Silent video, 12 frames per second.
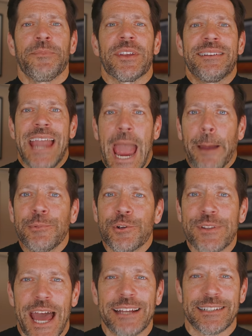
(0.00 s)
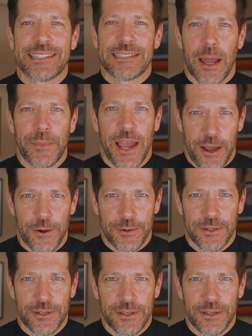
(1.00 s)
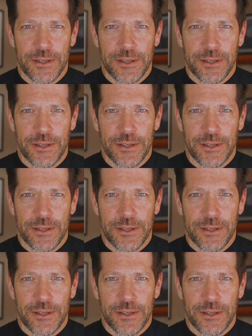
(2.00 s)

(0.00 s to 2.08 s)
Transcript: To capture that somehow